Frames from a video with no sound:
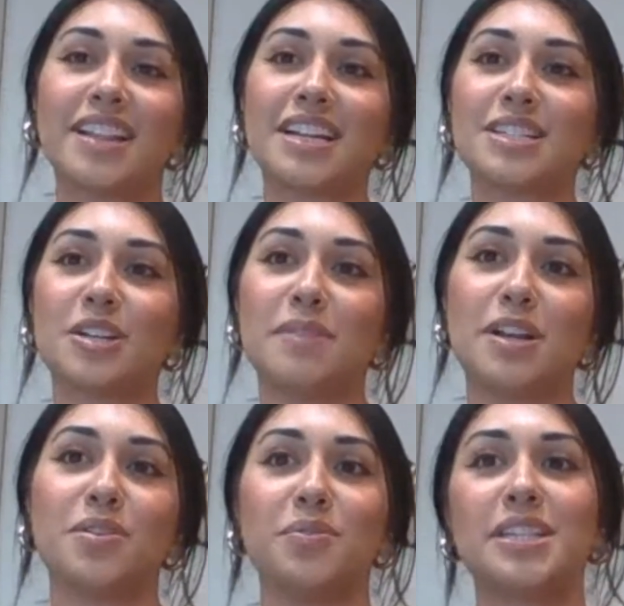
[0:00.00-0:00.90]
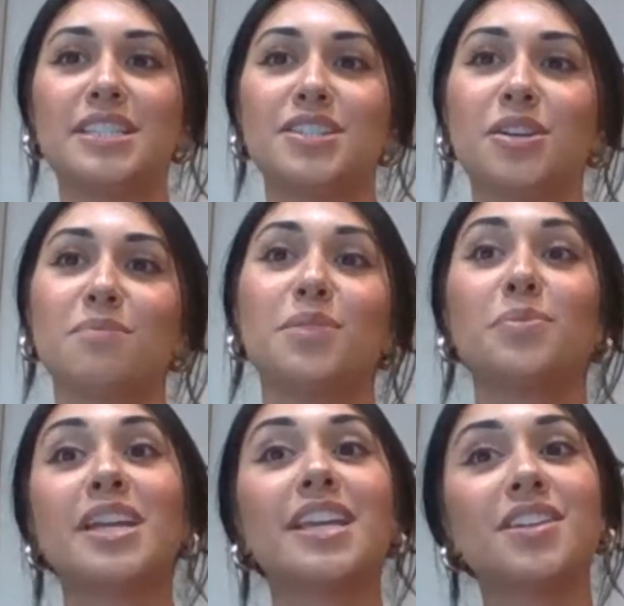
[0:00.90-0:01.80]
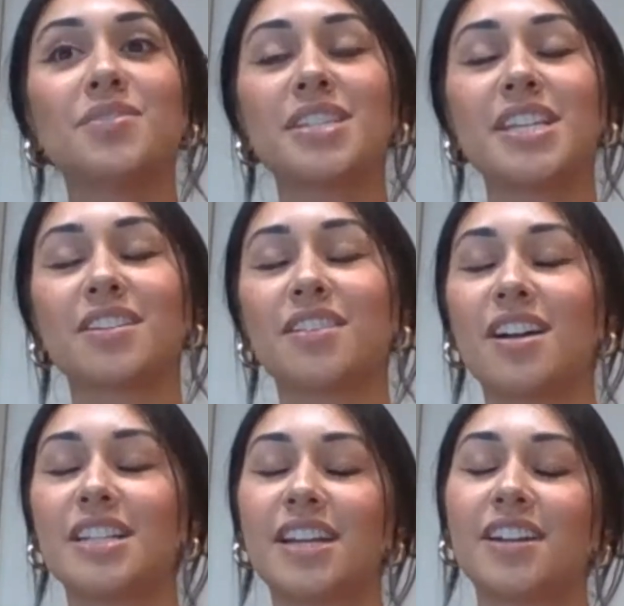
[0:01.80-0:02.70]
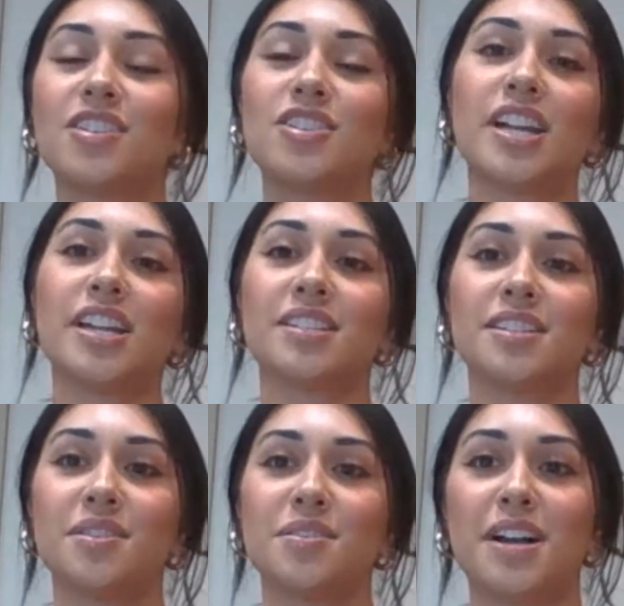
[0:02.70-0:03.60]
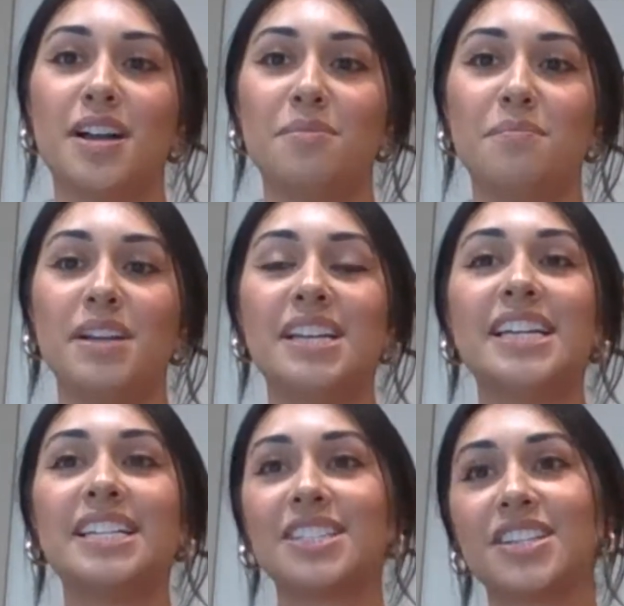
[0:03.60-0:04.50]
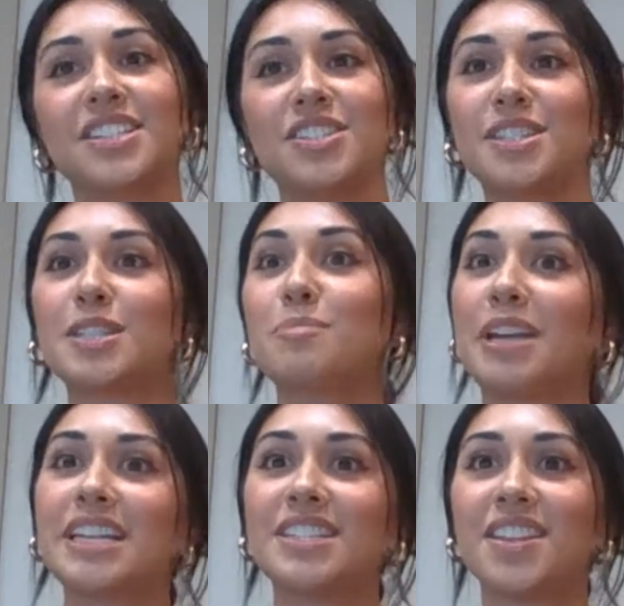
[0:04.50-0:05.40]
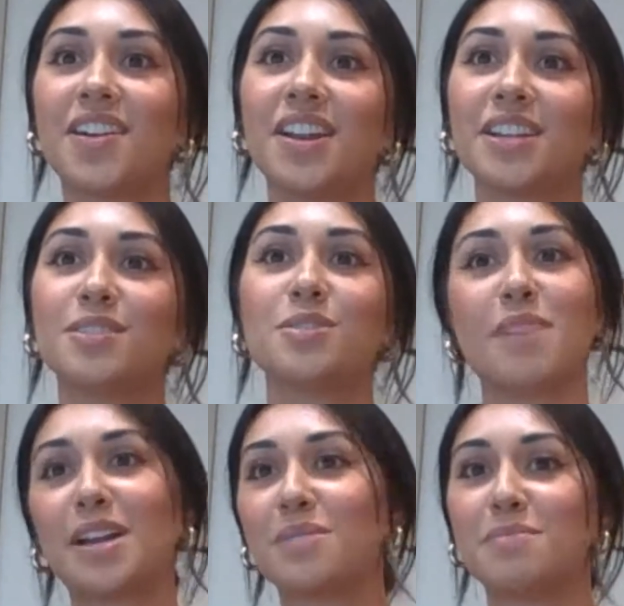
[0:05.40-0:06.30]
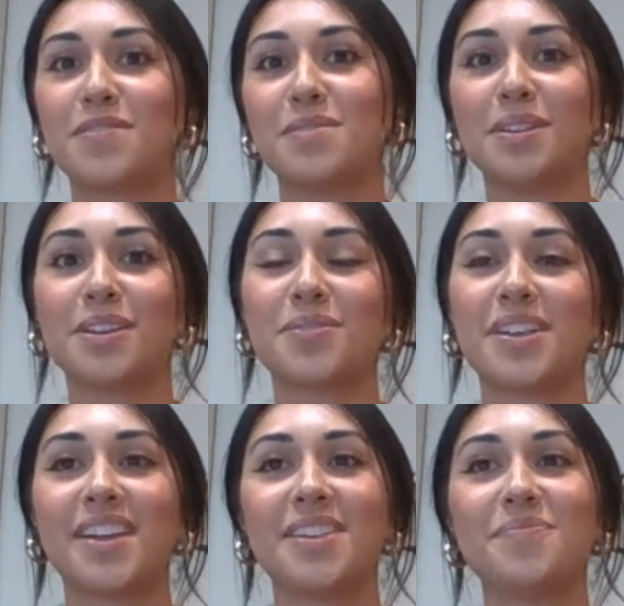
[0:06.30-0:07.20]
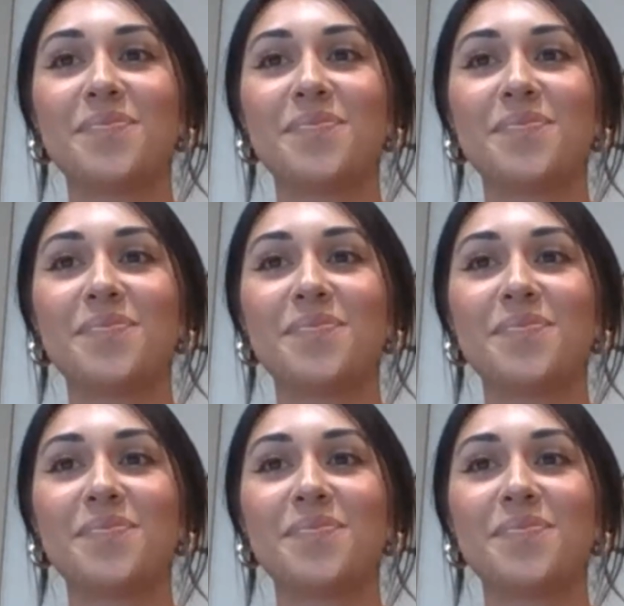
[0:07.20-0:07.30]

that term. I know it's a term that we use here a lot at DynaEnergetics, so it's good to just explain it to the audience who might not be familiar with it.